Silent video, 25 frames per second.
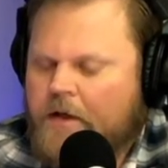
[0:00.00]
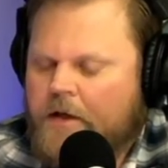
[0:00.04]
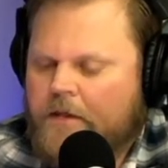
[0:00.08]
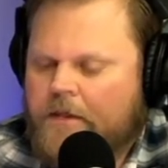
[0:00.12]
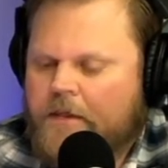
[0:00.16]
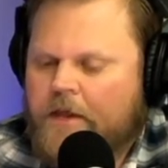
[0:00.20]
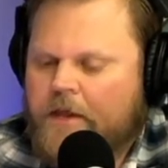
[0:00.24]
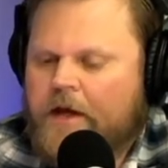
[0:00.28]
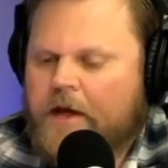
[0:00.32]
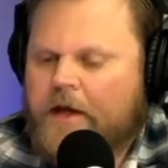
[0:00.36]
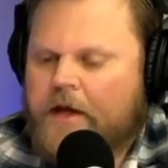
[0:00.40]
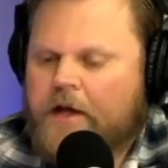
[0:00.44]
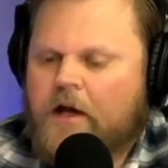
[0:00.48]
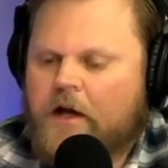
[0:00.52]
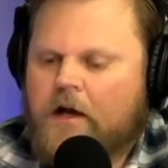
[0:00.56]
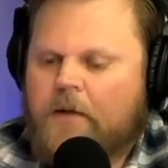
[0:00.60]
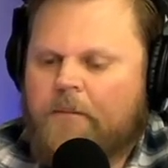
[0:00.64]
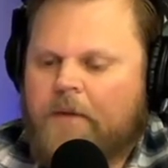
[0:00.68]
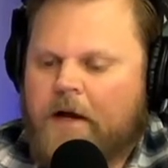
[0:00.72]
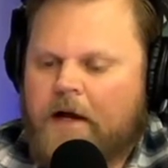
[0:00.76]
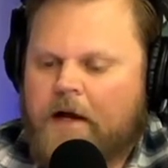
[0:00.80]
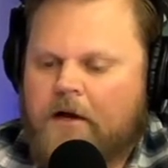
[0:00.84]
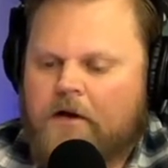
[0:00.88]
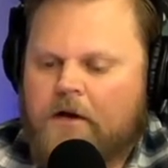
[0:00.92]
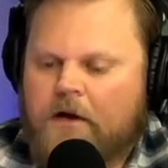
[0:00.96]
They come
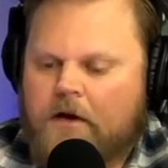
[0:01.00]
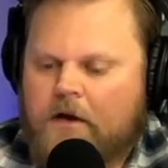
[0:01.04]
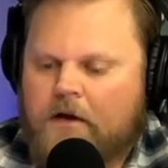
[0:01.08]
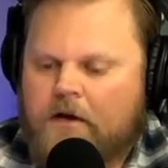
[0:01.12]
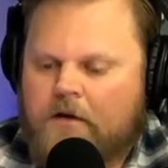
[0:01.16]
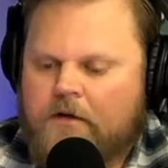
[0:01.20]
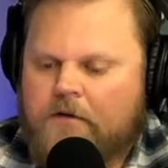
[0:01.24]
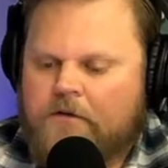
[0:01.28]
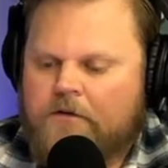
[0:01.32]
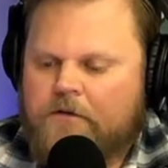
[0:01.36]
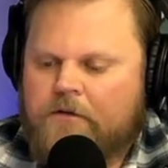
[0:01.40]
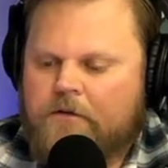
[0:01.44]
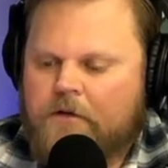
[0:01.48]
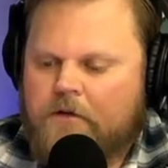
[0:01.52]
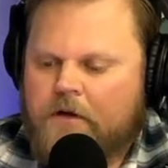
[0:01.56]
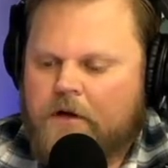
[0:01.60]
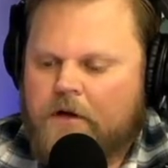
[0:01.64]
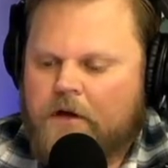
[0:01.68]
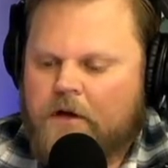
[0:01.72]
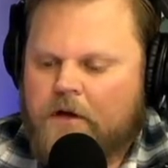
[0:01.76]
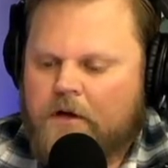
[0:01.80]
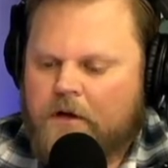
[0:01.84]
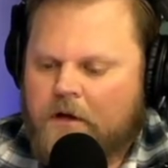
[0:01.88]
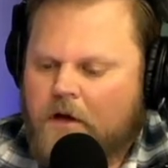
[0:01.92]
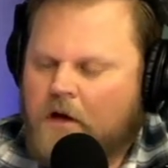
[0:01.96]
out of
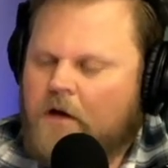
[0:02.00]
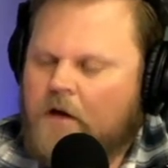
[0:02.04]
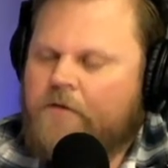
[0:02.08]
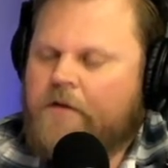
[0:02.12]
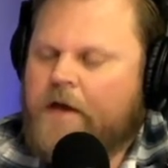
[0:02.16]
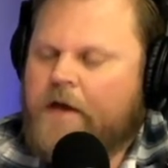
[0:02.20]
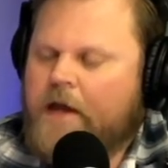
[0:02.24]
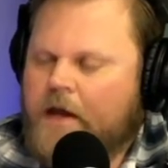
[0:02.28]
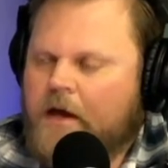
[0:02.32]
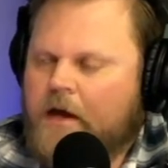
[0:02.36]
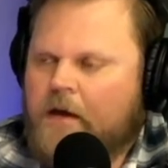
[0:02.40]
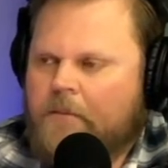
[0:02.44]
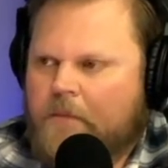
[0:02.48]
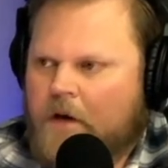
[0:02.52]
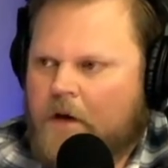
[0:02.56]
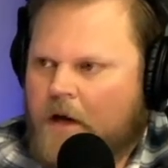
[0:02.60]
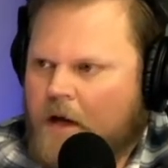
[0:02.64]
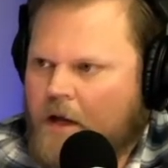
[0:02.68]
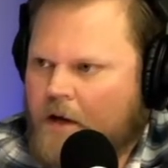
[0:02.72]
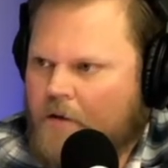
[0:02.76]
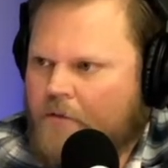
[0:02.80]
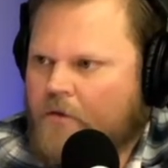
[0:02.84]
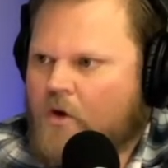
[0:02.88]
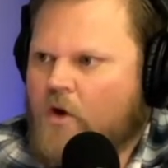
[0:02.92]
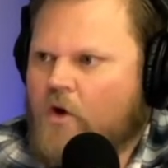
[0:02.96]
uh, of Him,
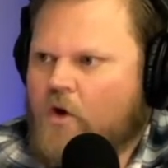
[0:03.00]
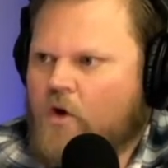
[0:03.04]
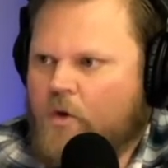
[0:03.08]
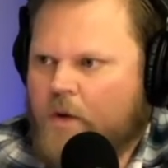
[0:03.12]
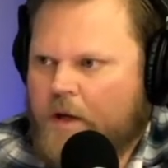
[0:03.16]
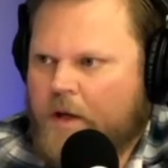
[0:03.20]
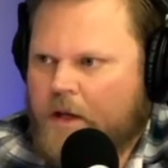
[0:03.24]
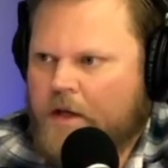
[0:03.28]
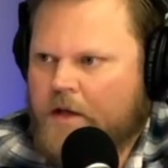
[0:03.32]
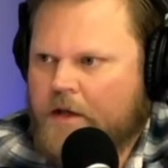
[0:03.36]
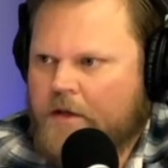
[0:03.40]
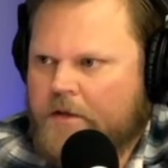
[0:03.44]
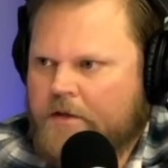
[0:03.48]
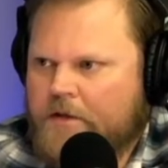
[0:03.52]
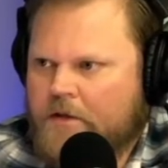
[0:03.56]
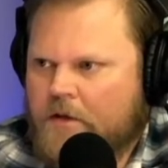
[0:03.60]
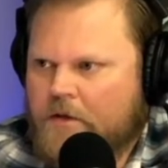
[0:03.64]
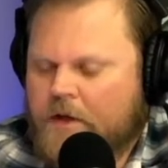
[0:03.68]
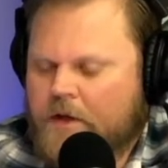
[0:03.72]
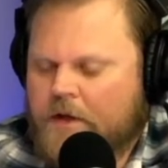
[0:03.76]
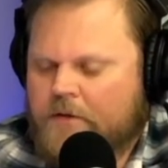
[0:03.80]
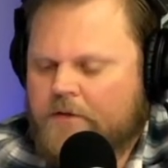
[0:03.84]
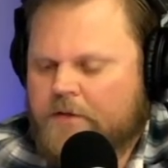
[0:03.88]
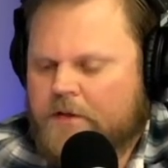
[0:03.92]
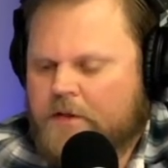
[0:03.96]
out of who He is. So
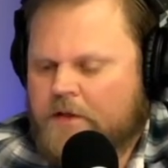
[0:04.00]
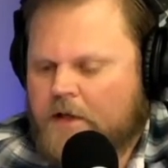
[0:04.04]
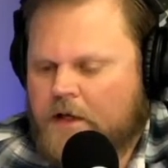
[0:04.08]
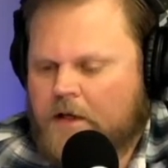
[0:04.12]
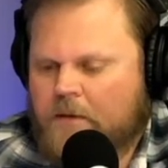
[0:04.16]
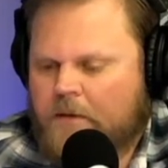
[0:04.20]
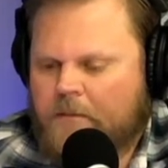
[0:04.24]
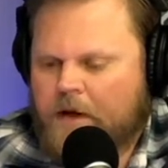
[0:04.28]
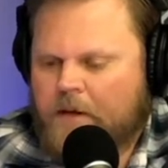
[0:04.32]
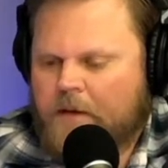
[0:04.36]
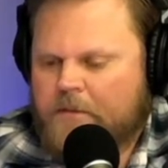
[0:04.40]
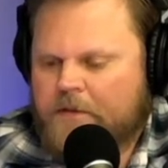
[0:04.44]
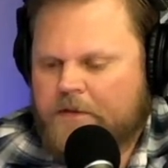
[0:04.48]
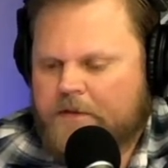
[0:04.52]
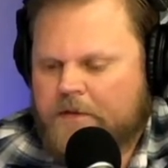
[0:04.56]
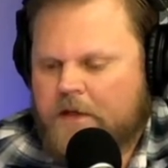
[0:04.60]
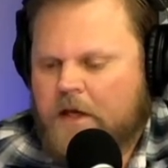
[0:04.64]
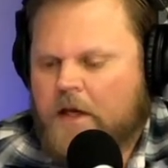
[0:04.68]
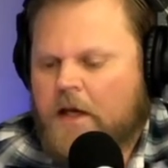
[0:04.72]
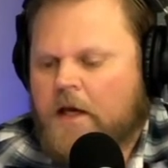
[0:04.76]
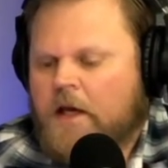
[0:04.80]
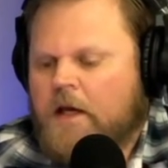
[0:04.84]
He gives the Ten Commandments.